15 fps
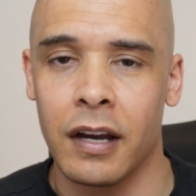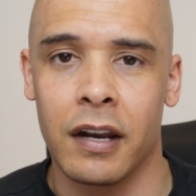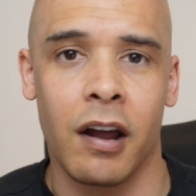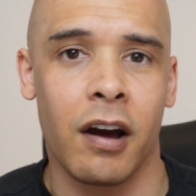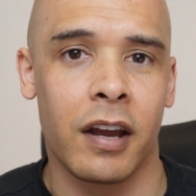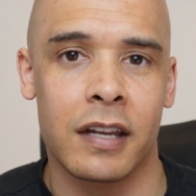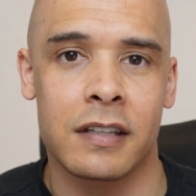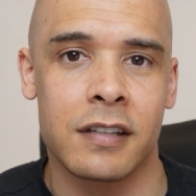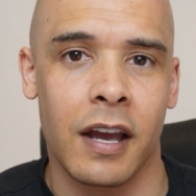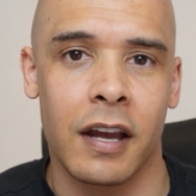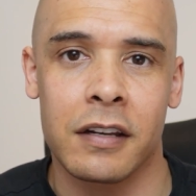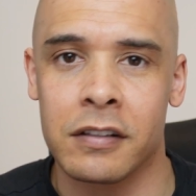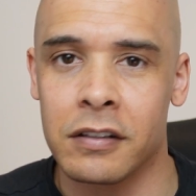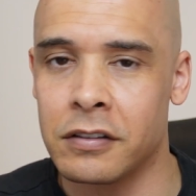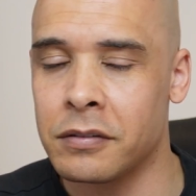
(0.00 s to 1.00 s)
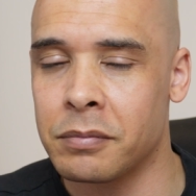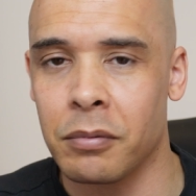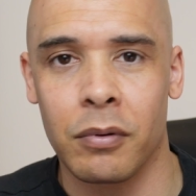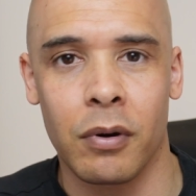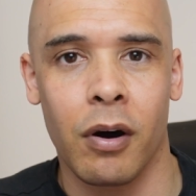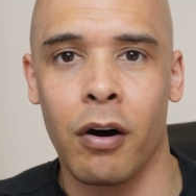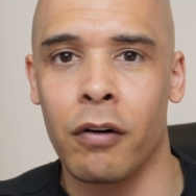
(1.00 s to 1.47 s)
An architect is
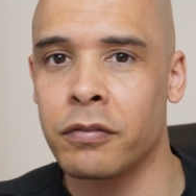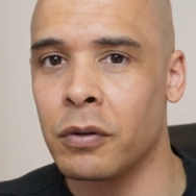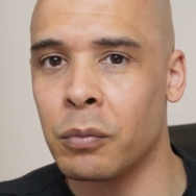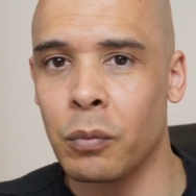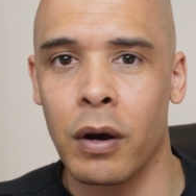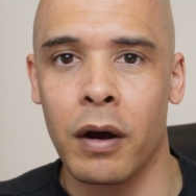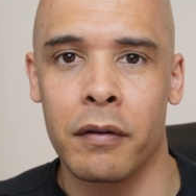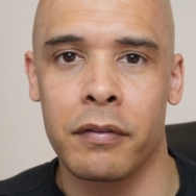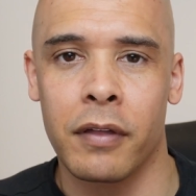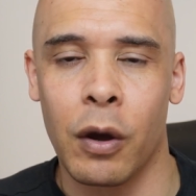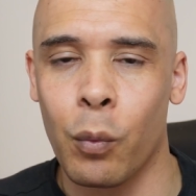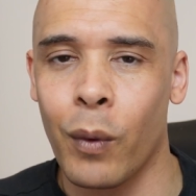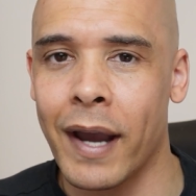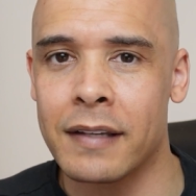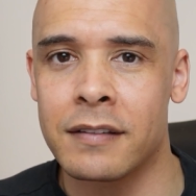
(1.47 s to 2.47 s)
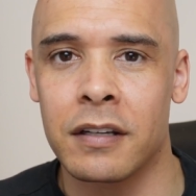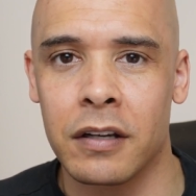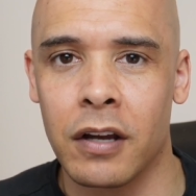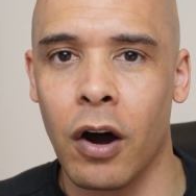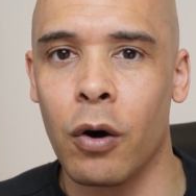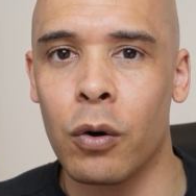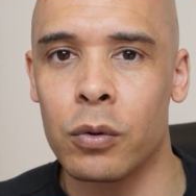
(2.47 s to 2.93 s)
often worth their weight in
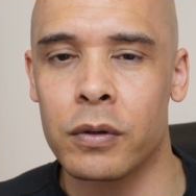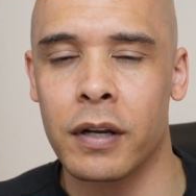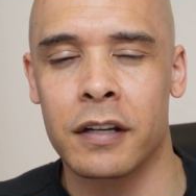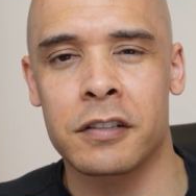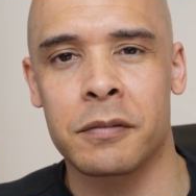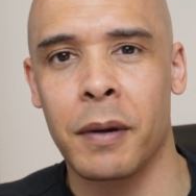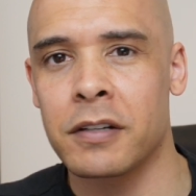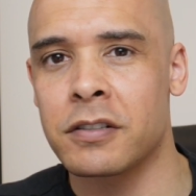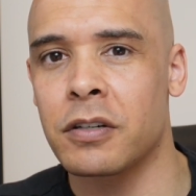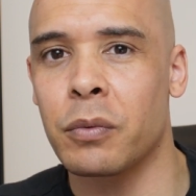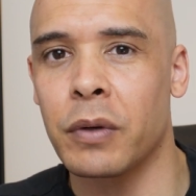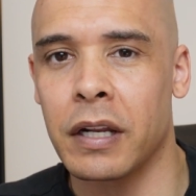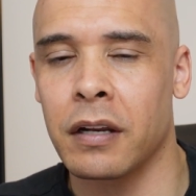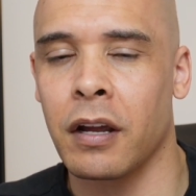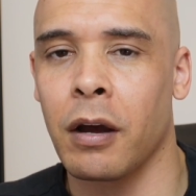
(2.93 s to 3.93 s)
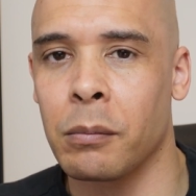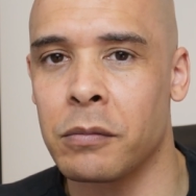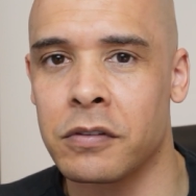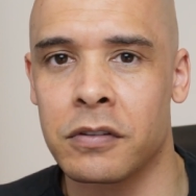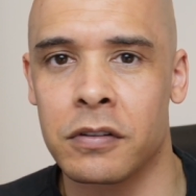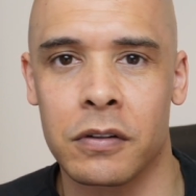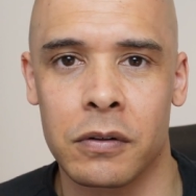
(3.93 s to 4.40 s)
gold, especially when it comes
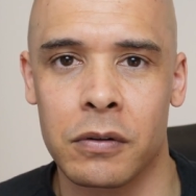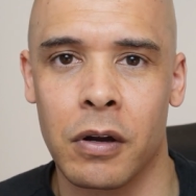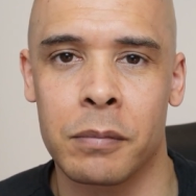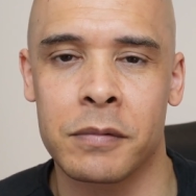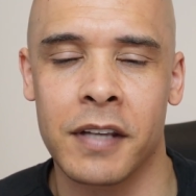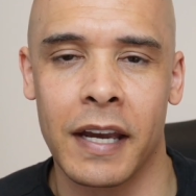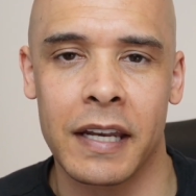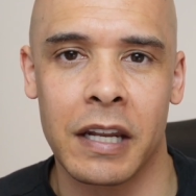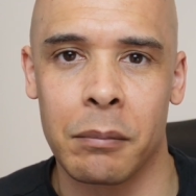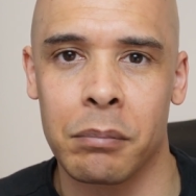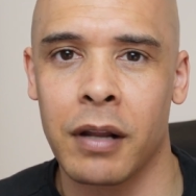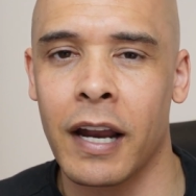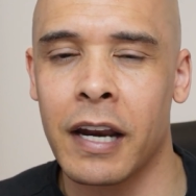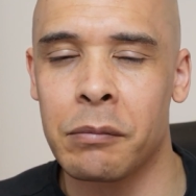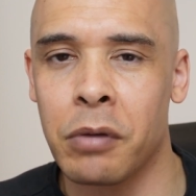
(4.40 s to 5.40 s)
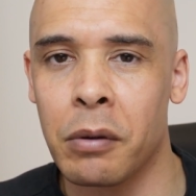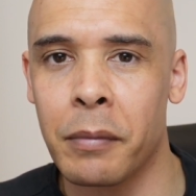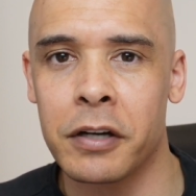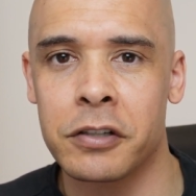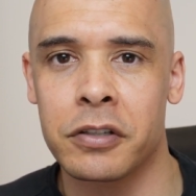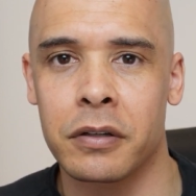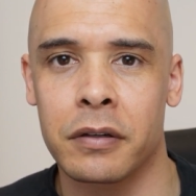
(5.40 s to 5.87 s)
to obtaining planning
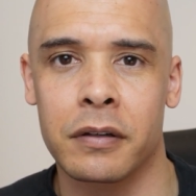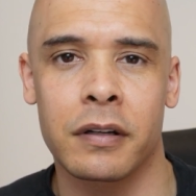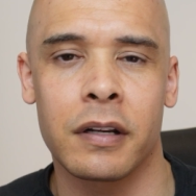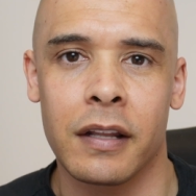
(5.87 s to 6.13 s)
permission.